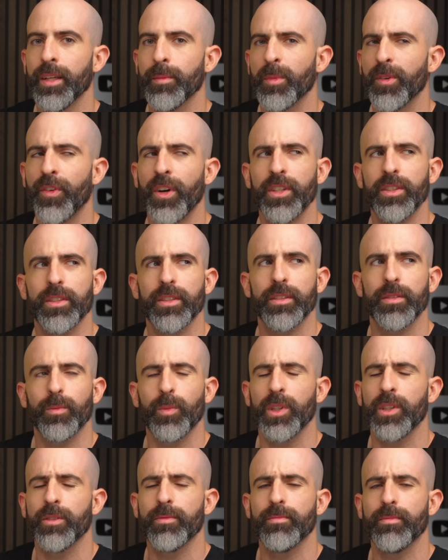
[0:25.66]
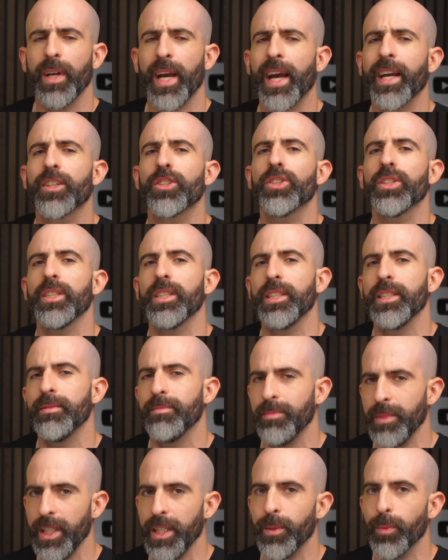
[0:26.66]
But first, we'll actually
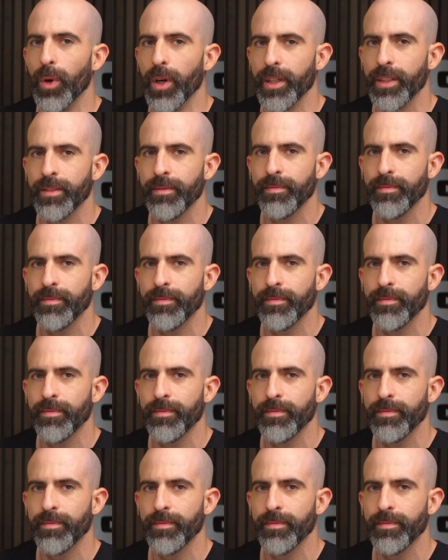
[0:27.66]
need one.